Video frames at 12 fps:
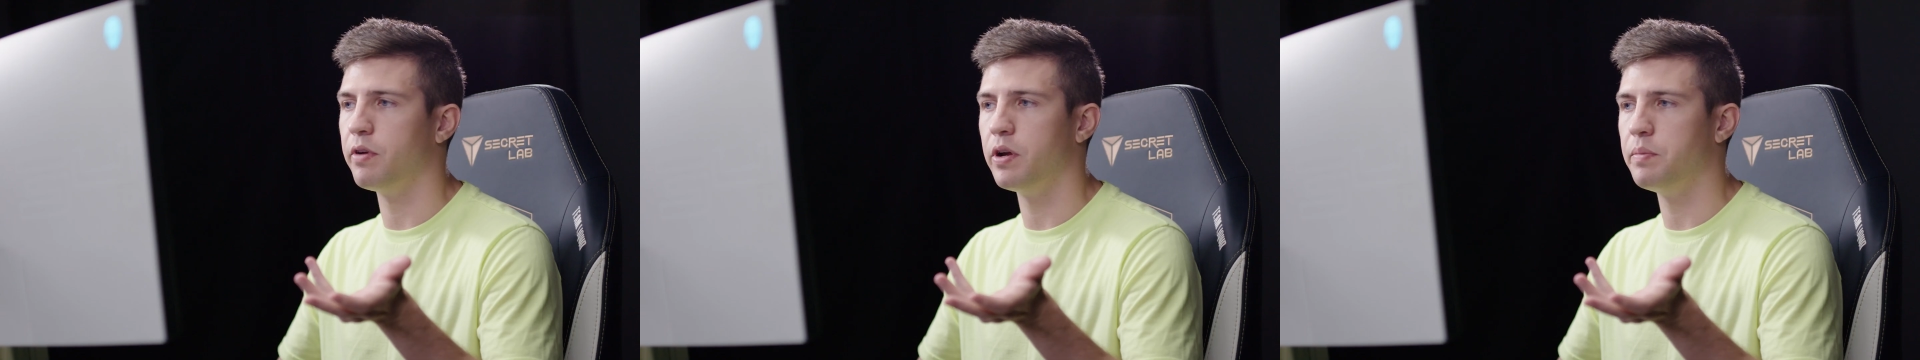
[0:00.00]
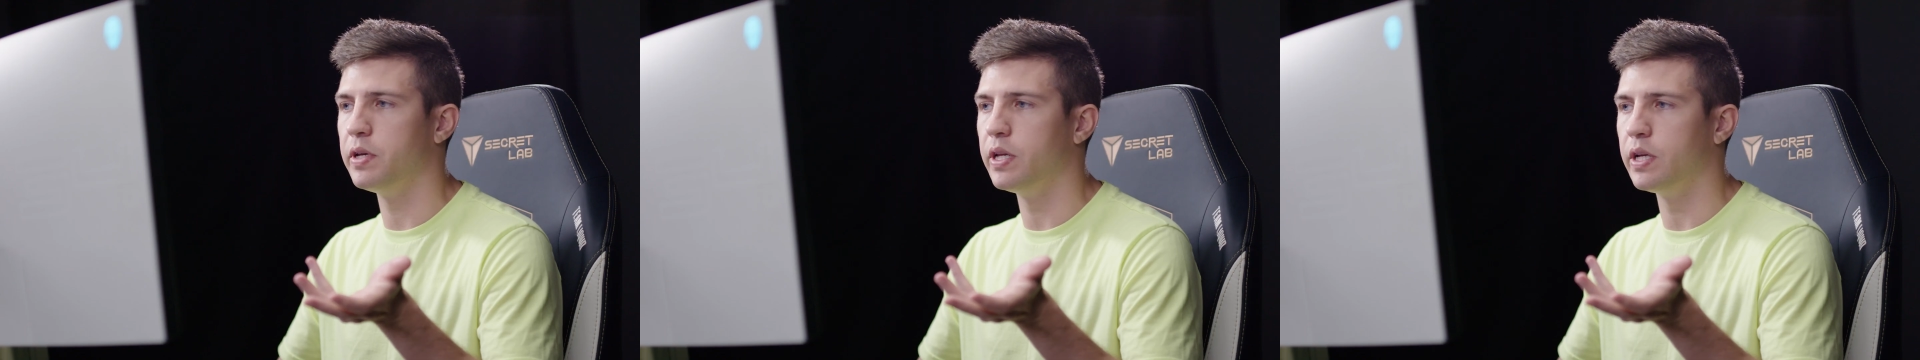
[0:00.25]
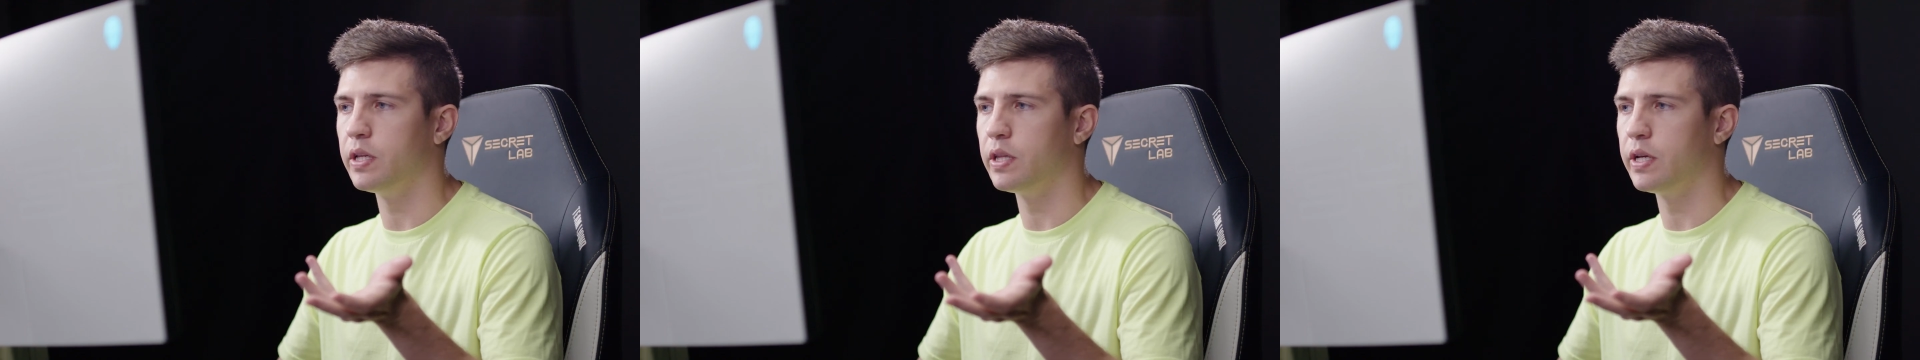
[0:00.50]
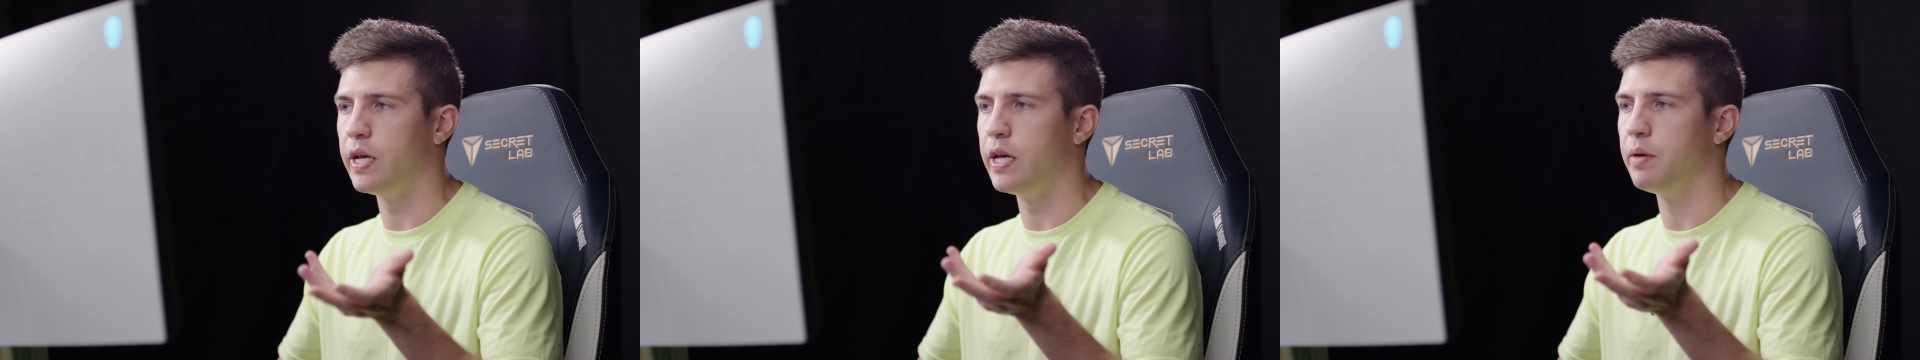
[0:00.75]
the very beginning of
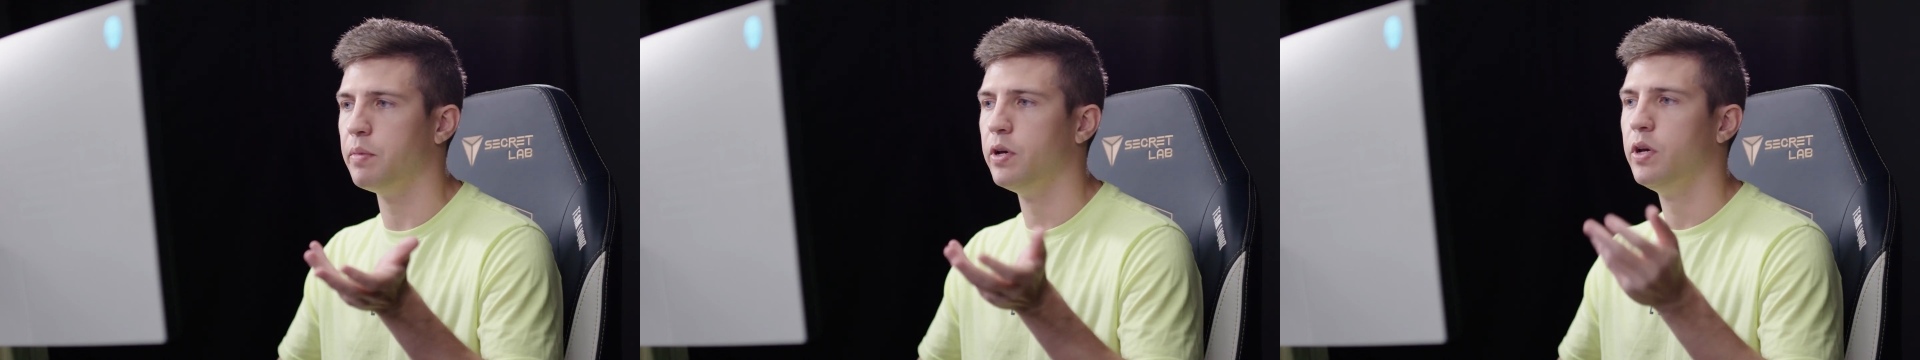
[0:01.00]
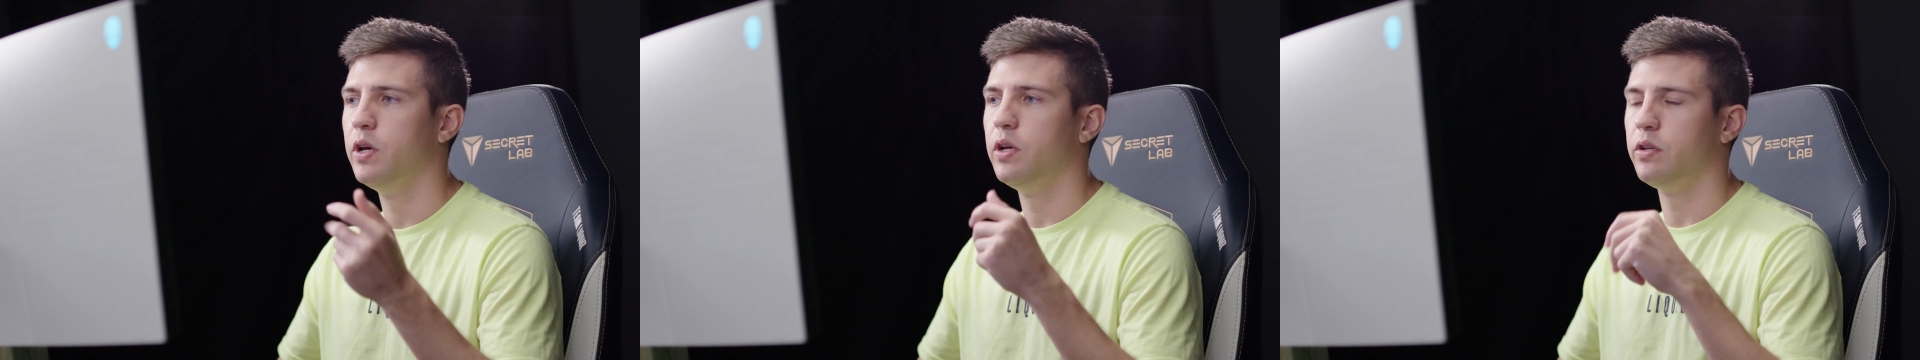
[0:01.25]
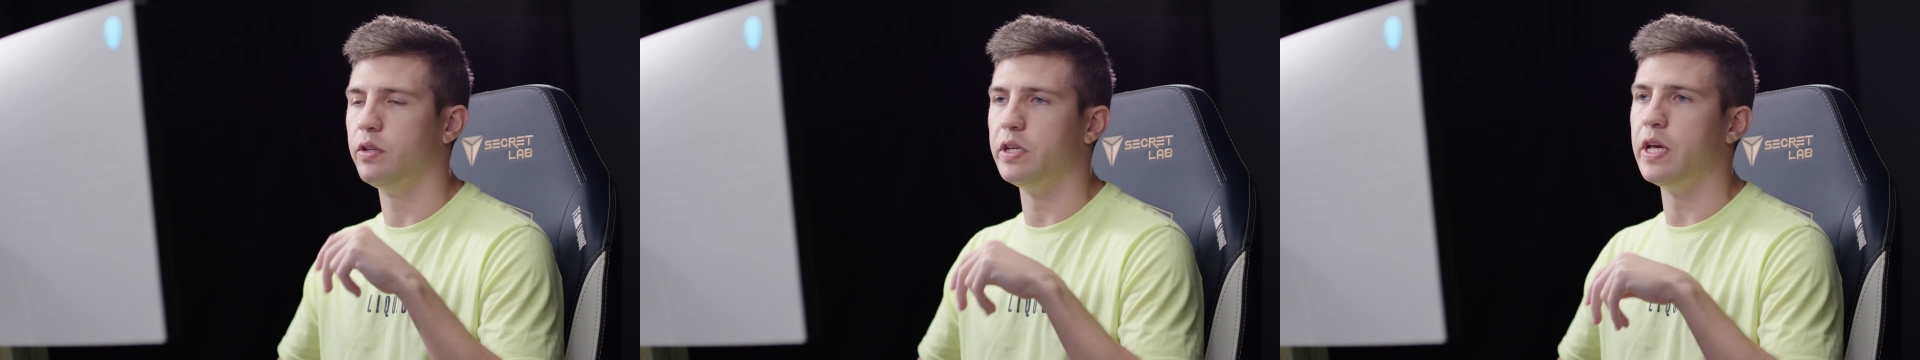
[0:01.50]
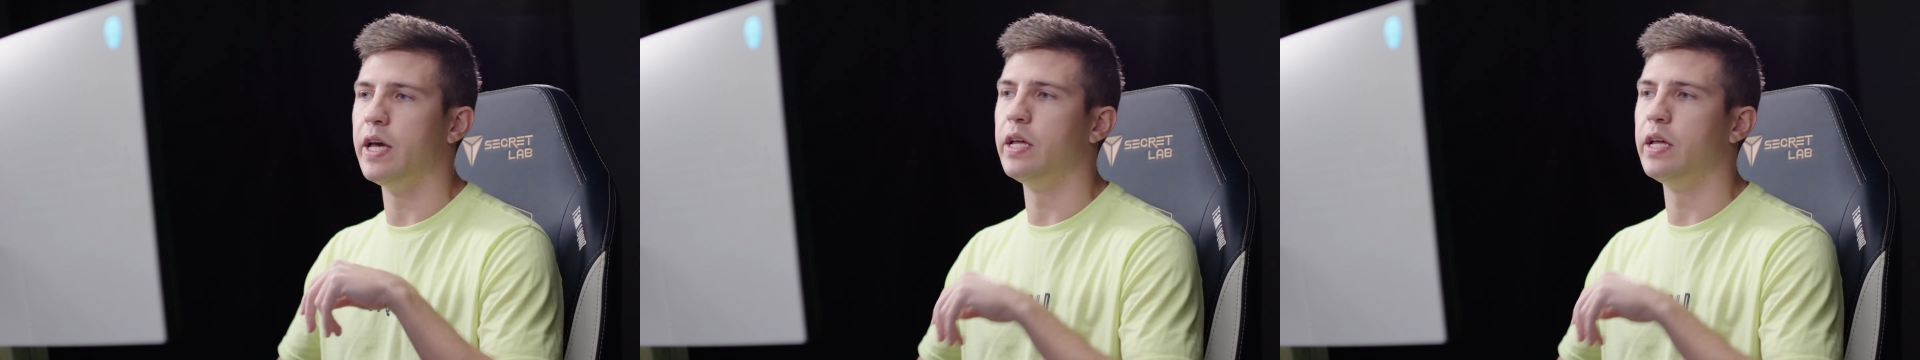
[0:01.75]
the game to the